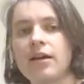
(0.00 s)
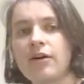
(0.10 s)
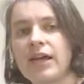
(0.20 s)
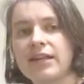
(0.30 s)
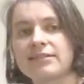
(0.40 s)

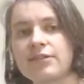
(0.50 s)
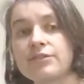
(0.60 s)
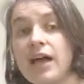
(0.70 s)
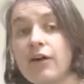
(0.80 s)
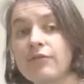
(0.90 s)
Okay, so
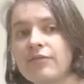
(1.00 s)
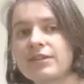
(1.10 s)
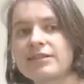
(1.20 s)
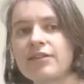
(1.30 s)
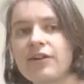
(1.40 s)
now
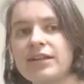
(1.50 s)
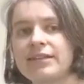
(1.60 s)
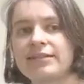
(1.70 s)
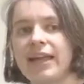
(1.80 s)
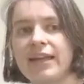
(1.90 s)
what's Konny
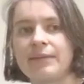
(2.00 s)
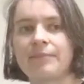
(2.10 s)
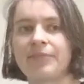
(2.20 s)
saying?